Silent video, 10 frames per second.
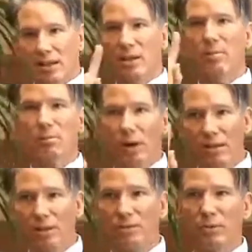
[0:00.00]
and their
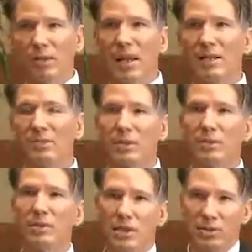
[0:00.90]
brother for the last
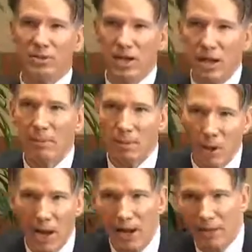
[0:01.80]
100 years that I'm a
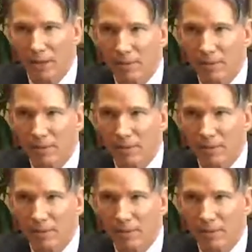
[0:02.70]
quack,